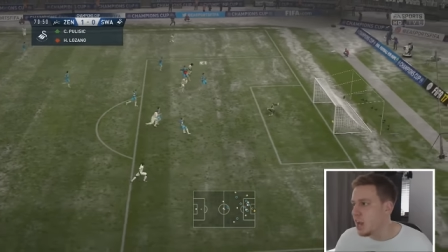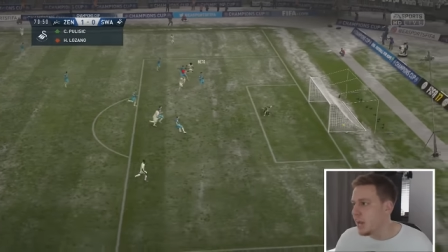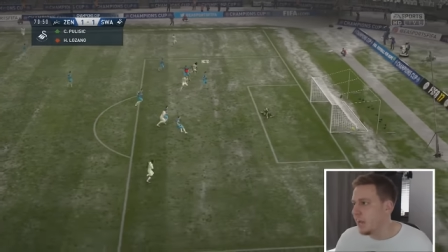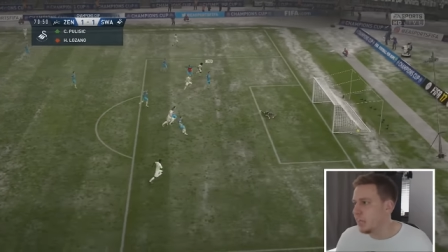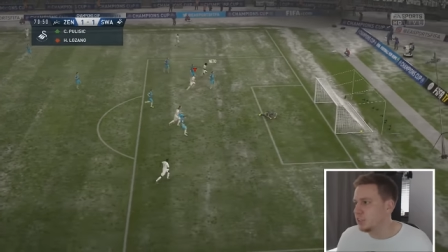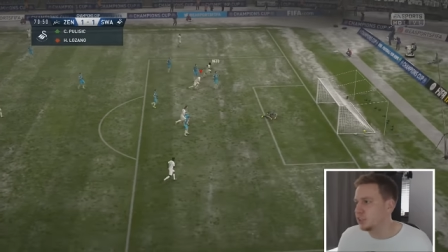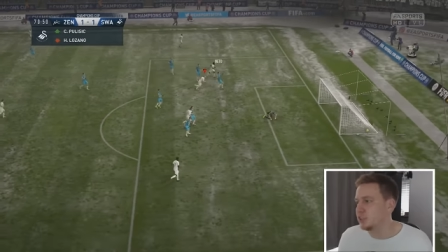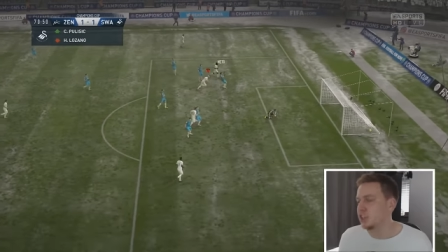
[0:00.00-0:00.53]

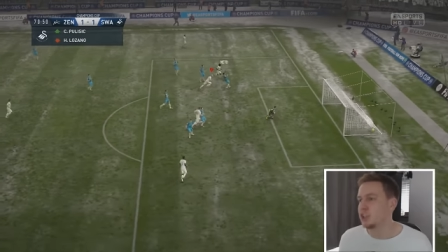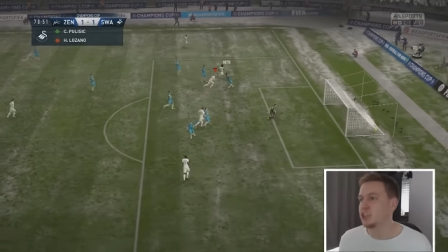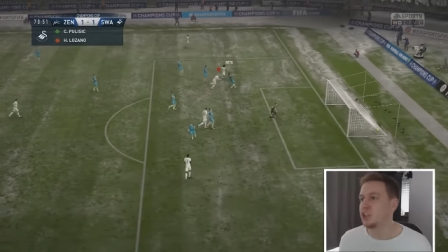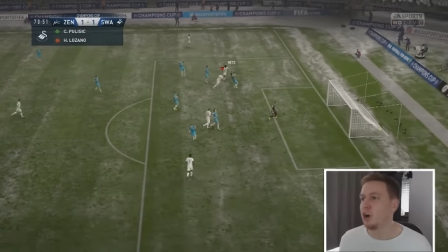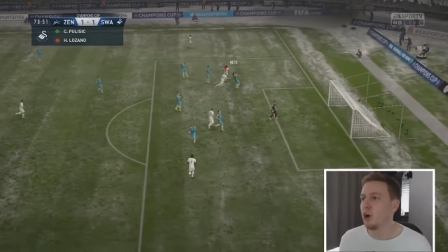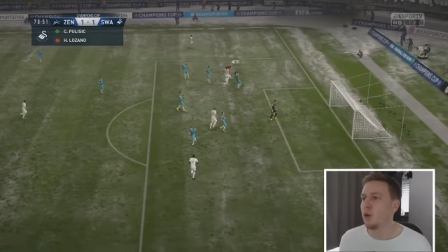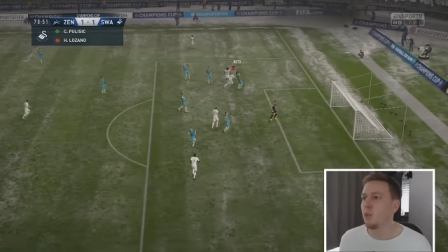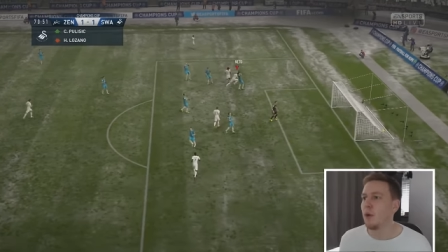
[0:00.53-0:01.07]
Hits the
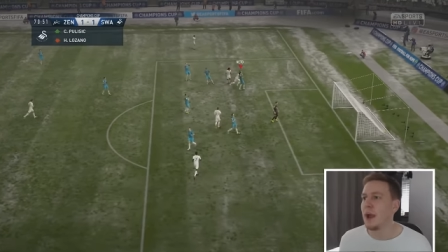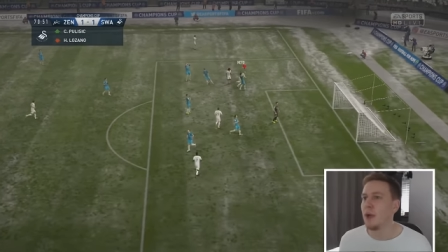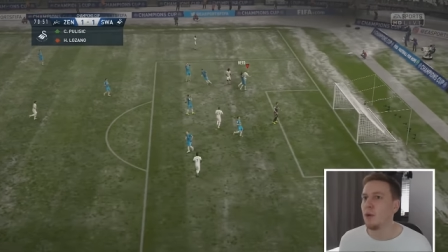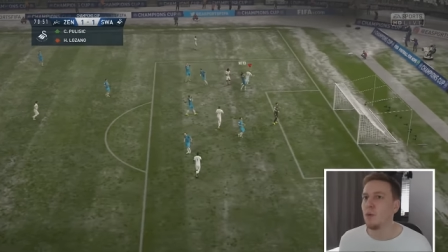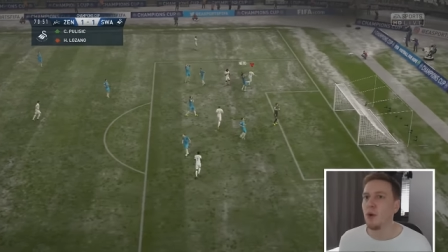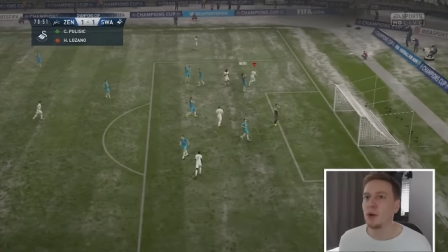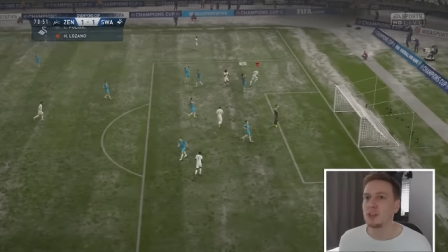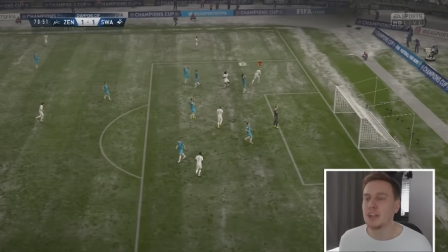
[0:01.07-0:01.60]
shot. Wow,
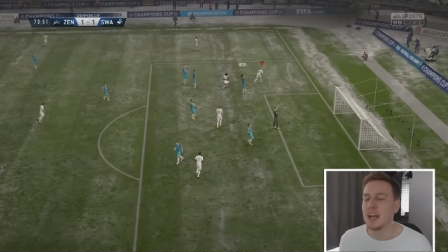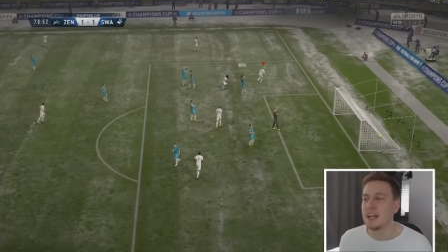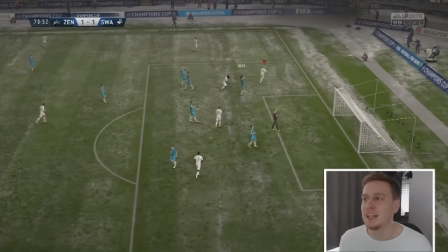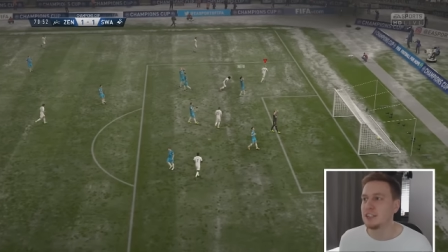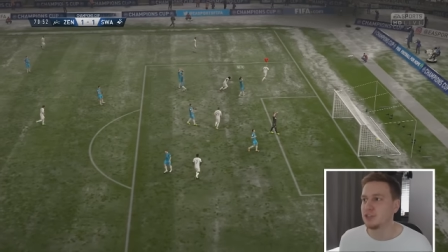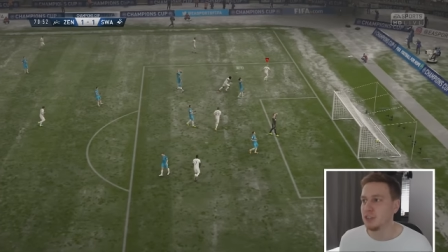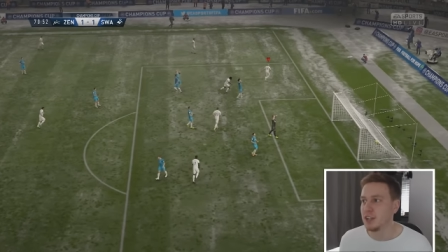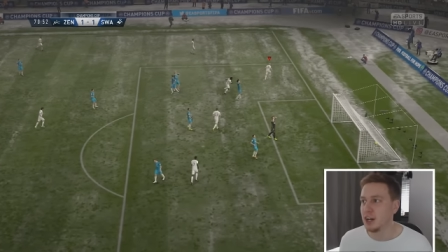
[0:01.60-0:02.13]
what an
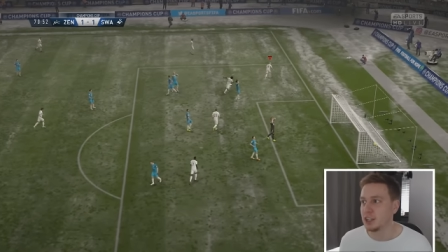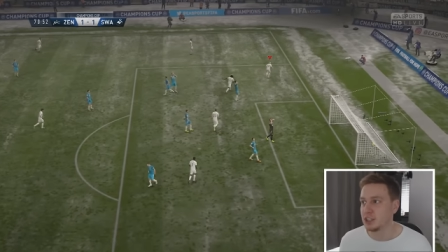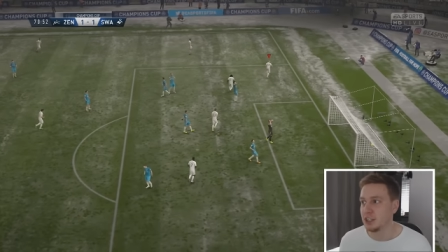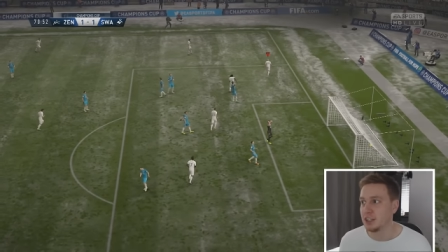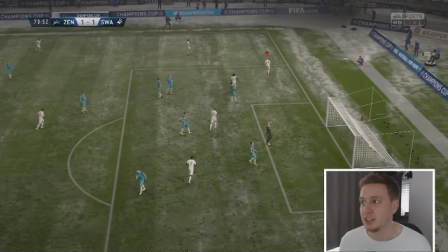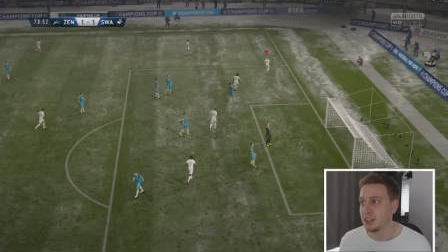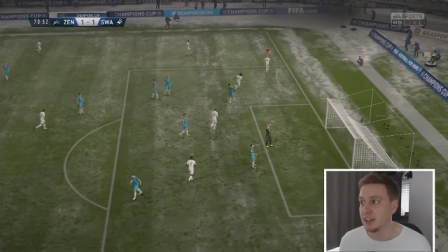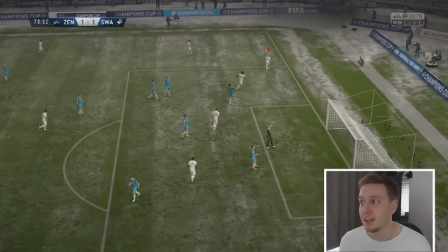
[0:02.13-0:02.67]

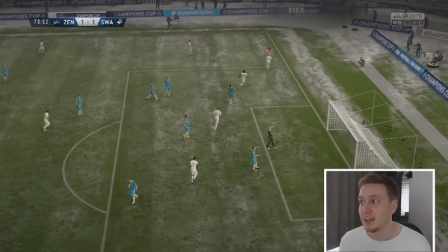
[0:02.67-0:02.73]
introduction.